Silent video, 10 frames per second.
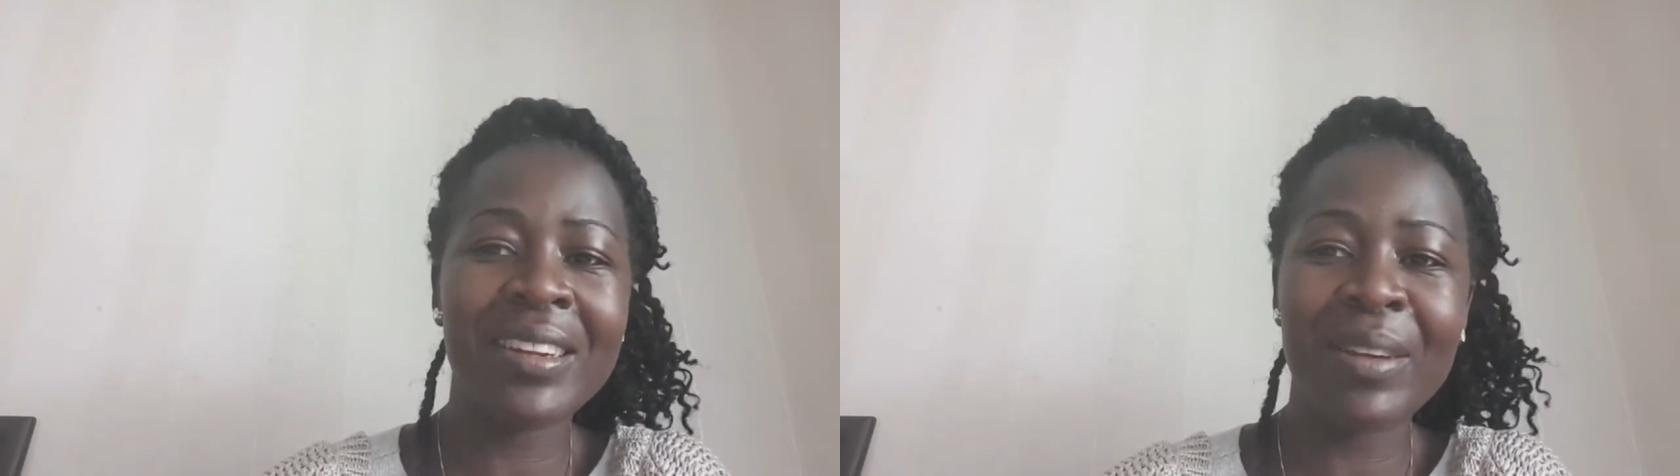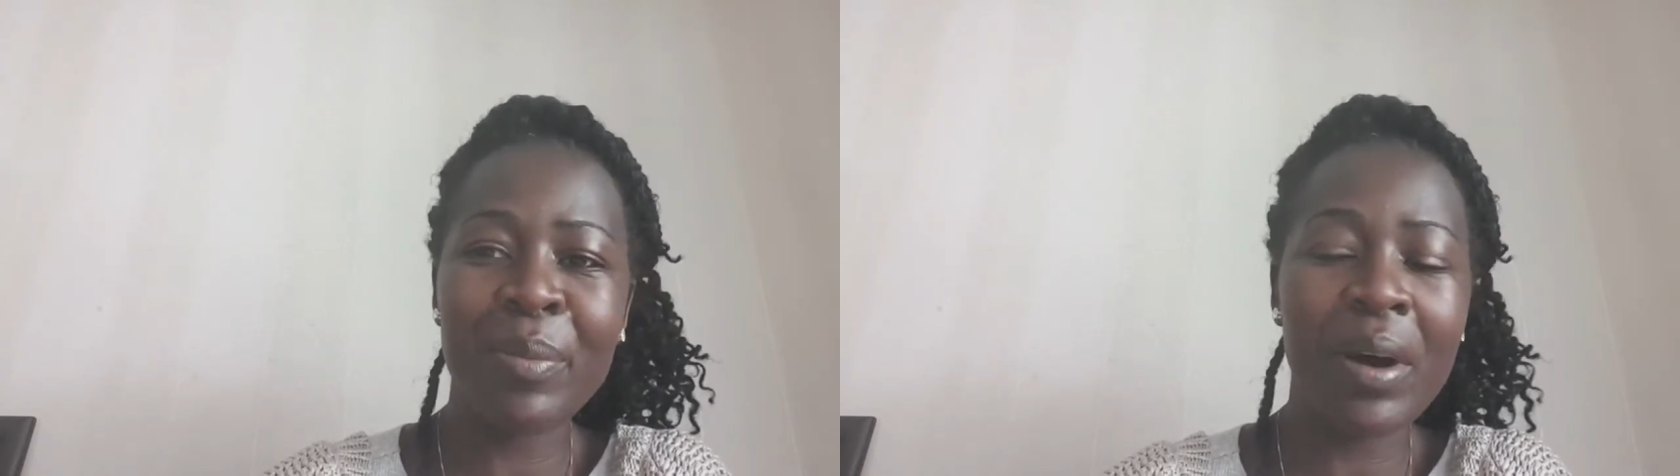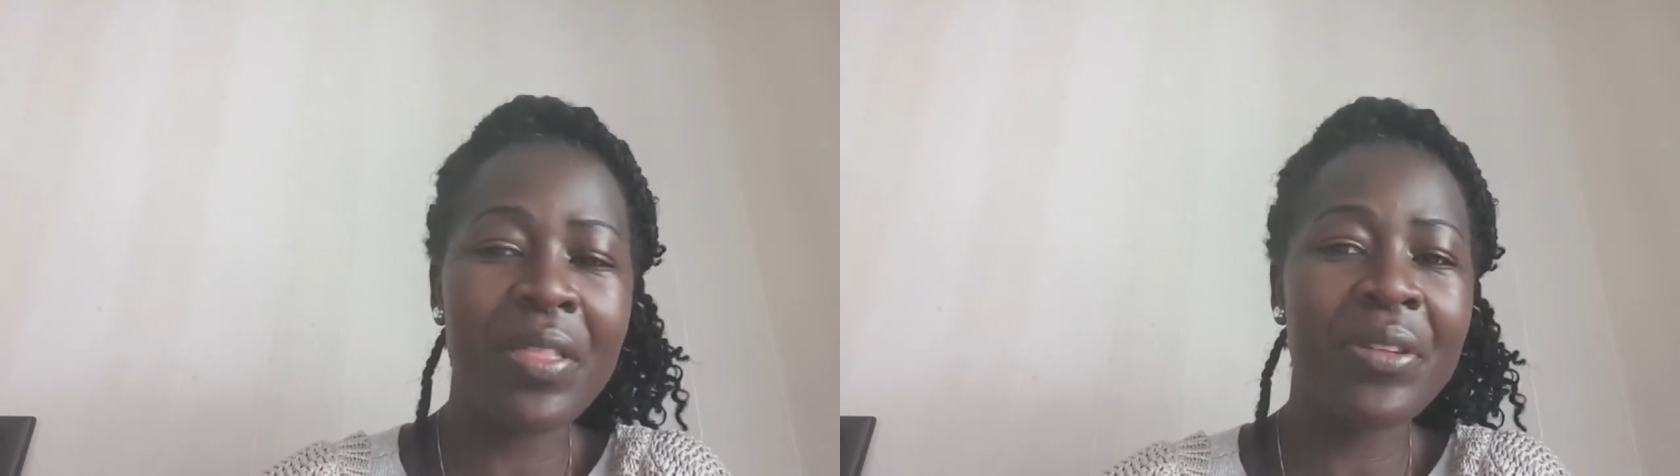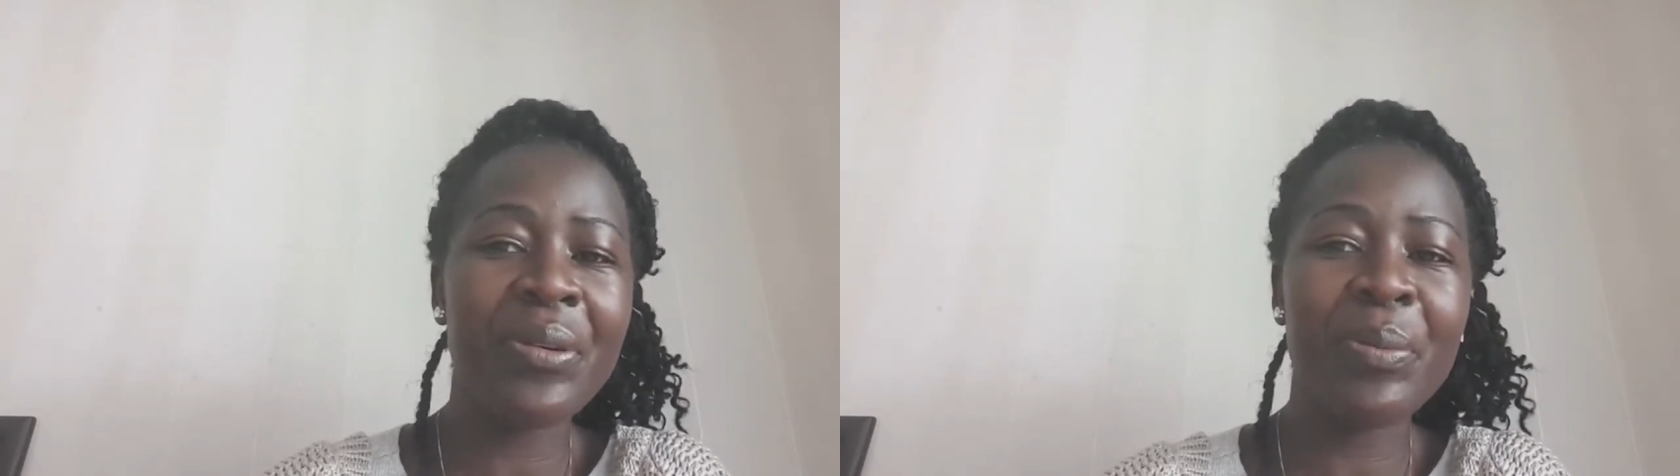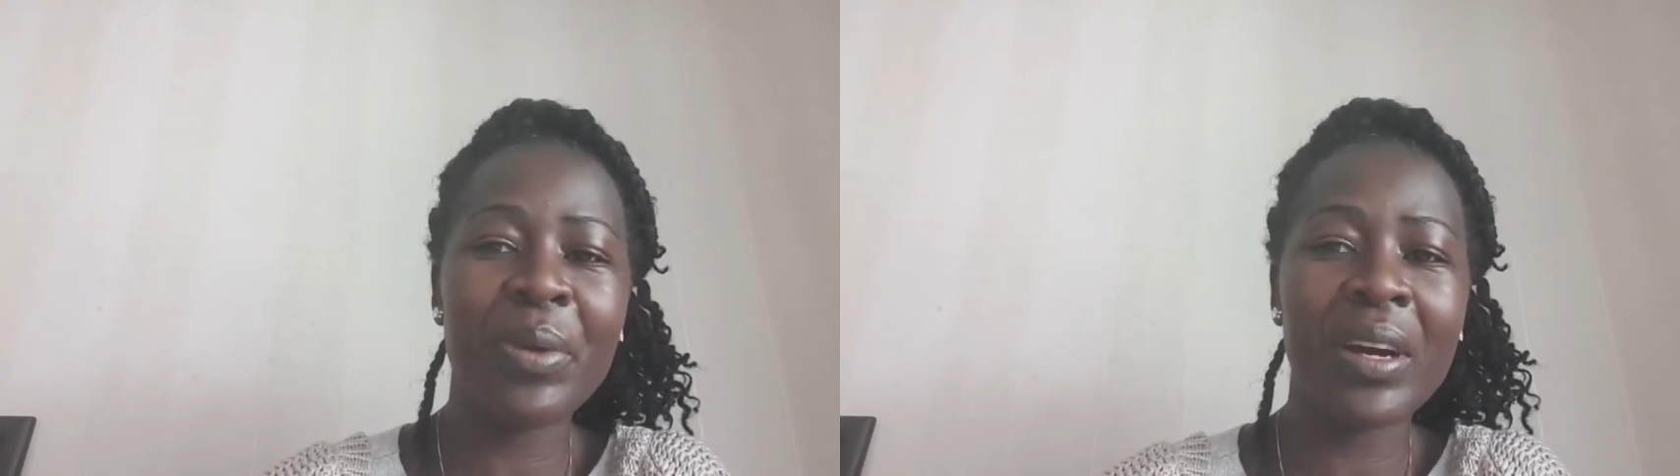in the
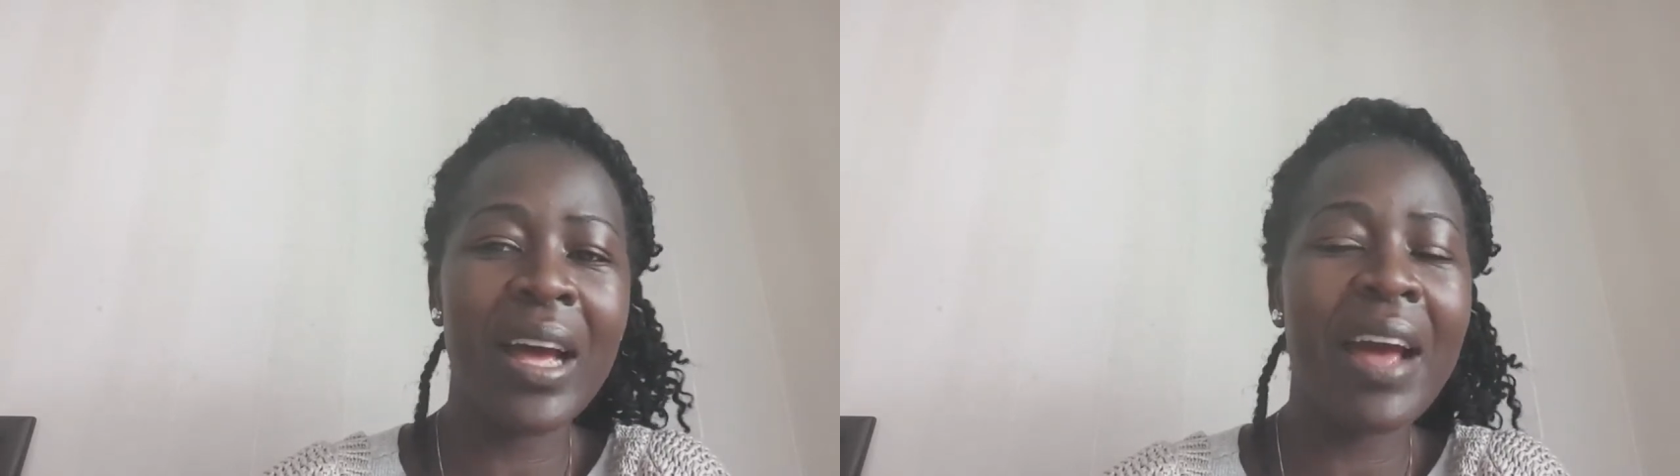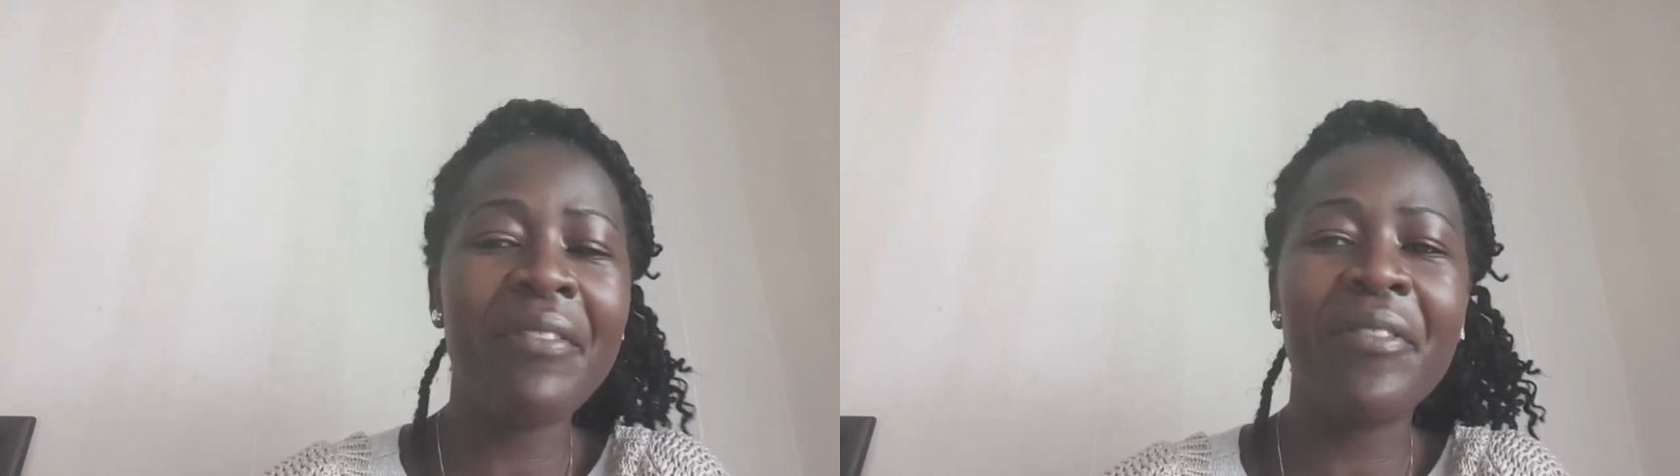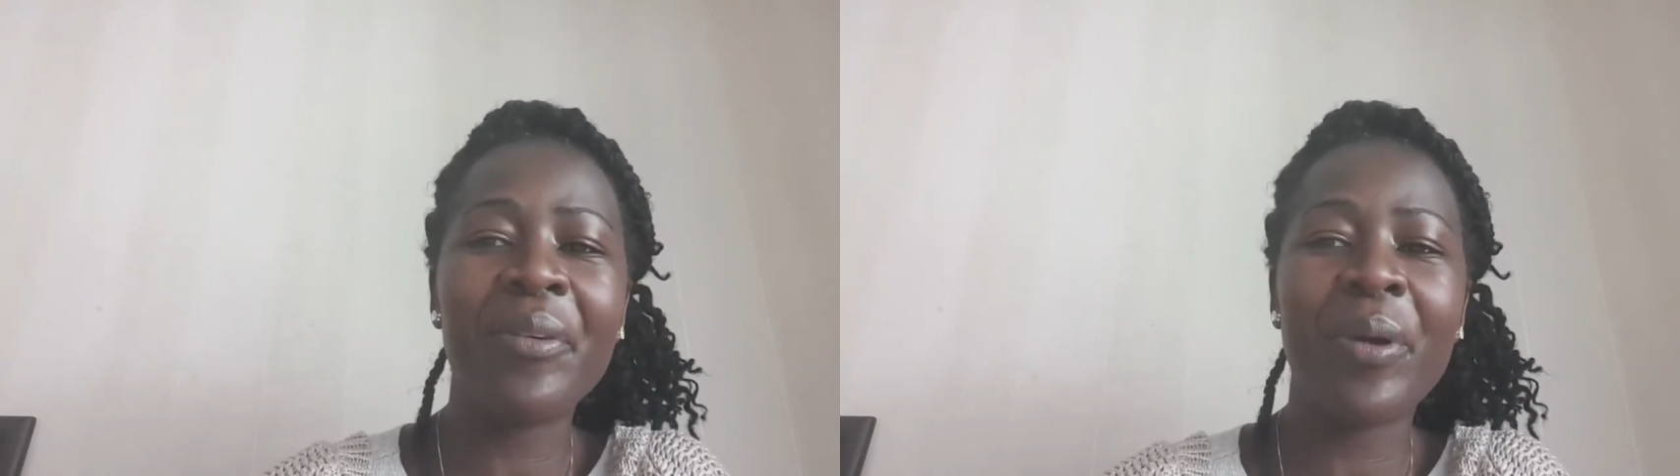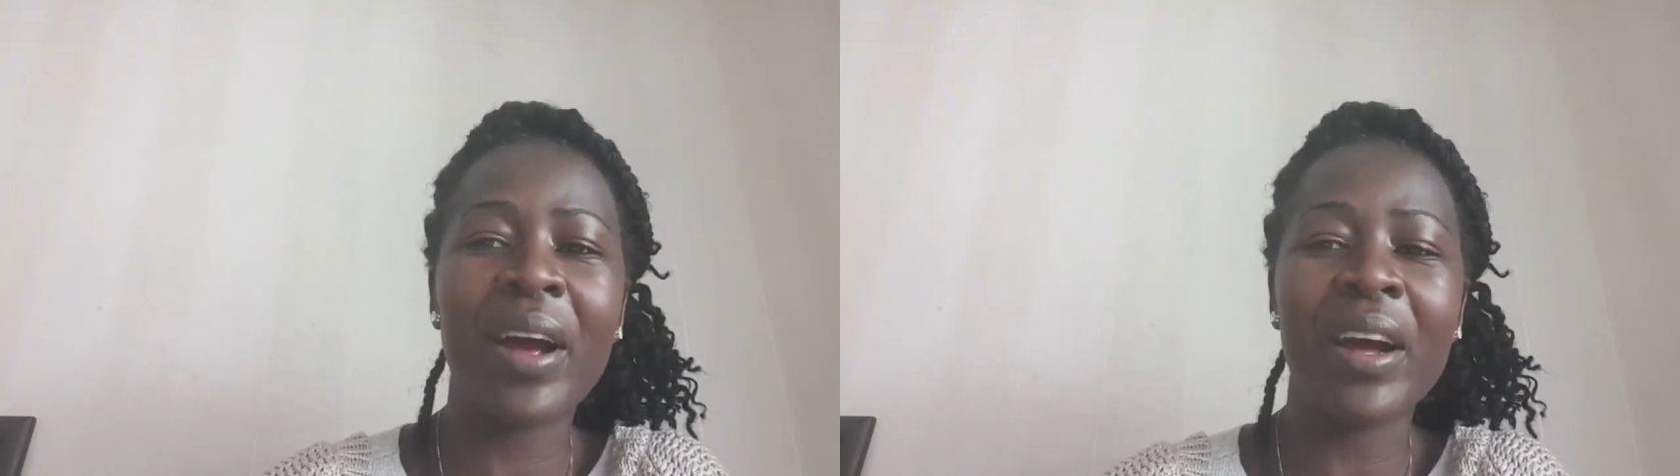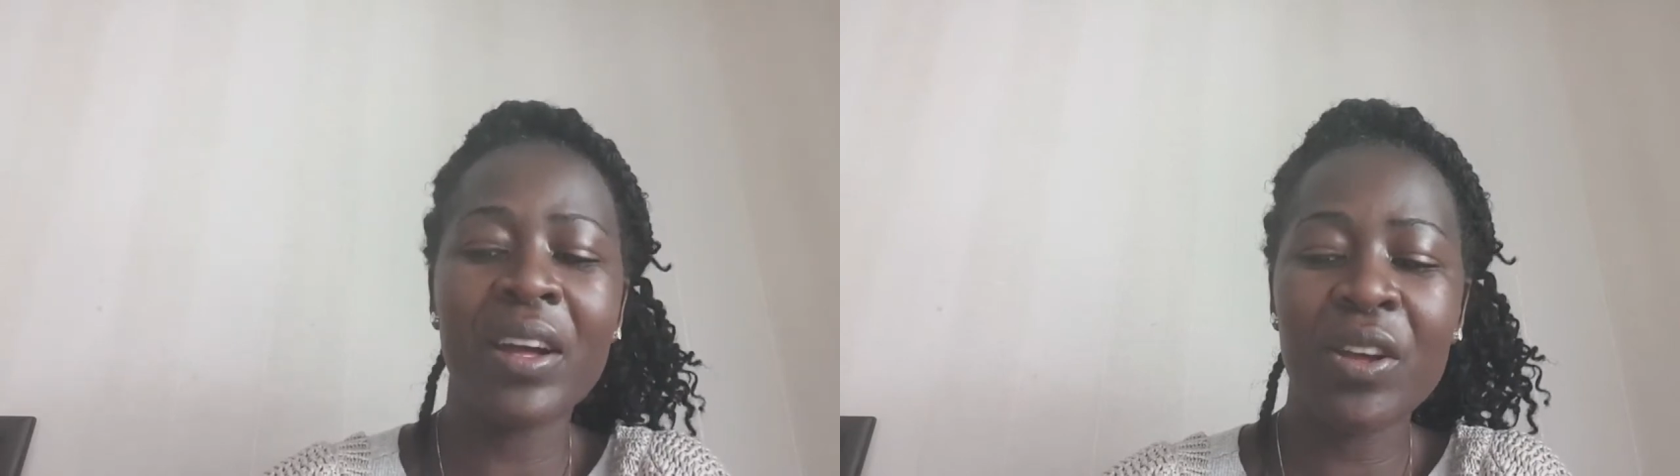bathroom,
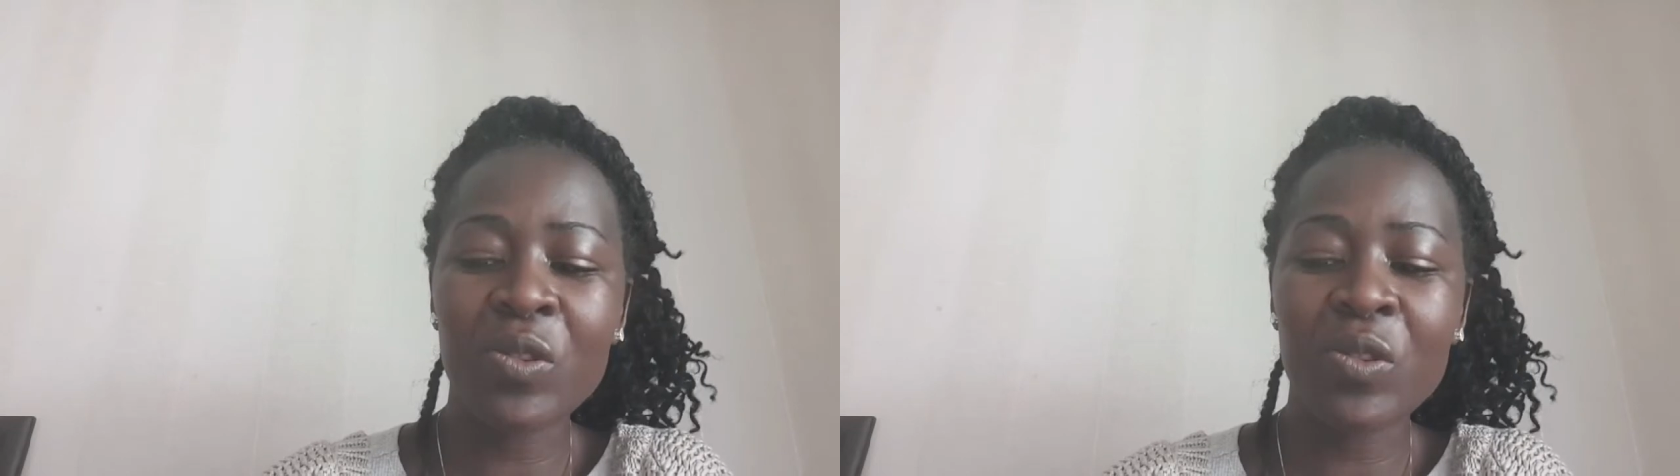everywhere.